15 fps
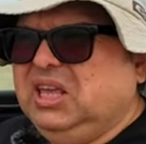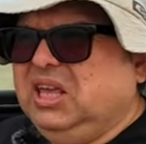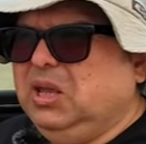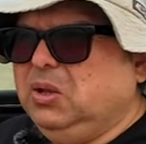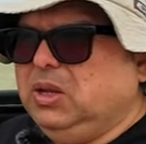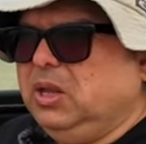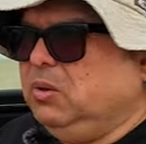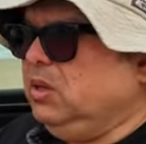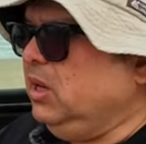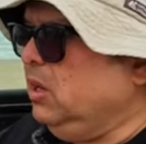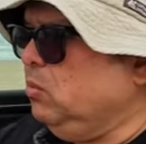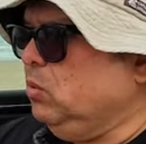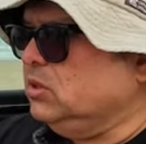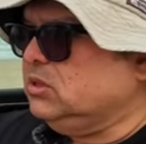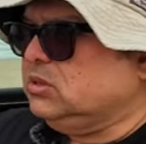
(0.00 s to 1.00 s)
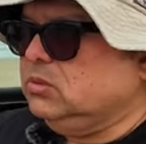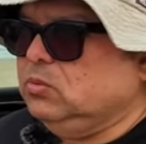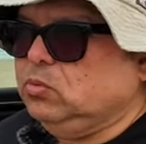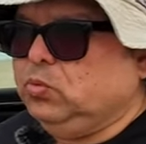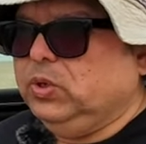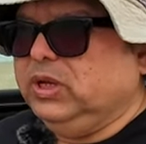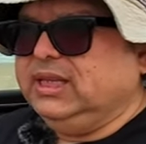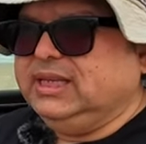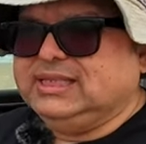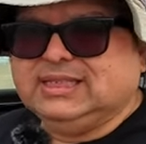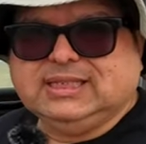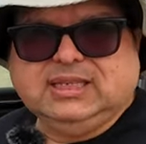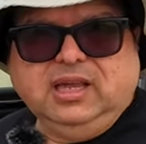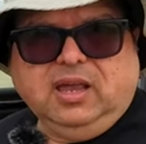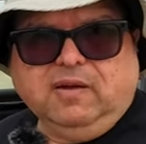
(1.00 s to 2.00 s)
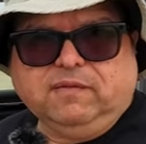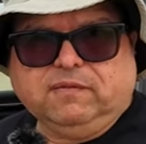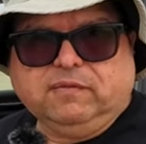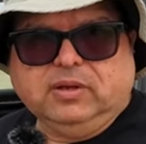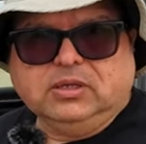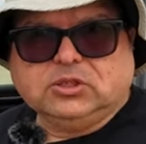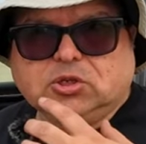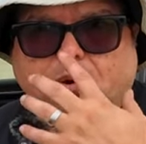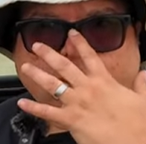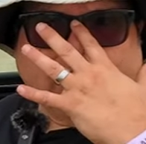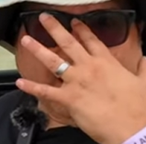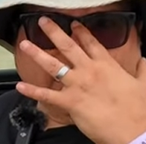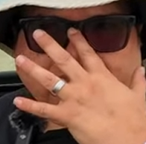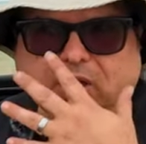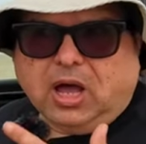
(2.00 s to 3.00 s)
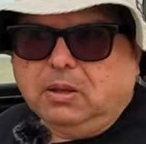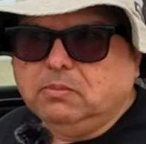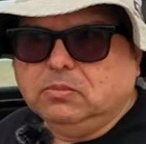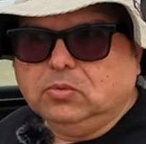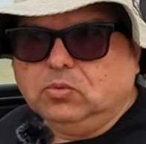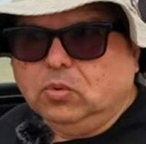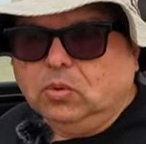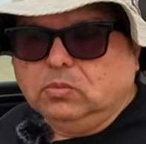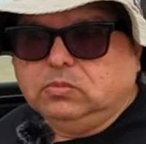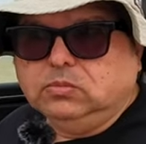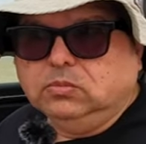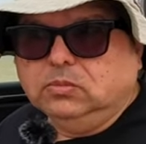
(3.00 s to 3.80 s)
it was really stiff. So I thought, well,